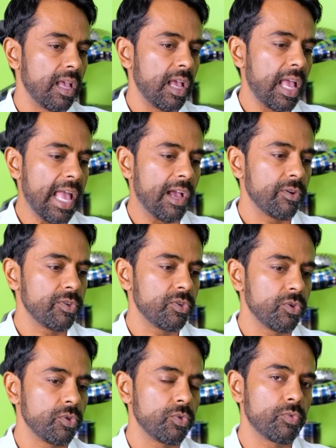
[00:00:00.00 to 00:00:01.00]
how
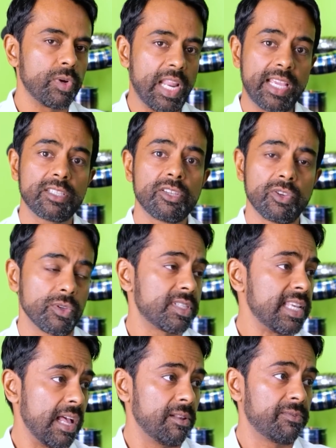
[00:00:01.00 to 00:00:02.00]
you relate to
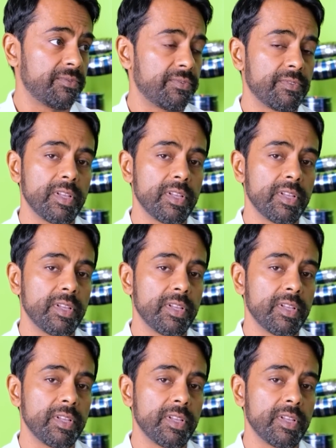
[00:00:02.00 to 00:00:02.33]
yourself. Yeah.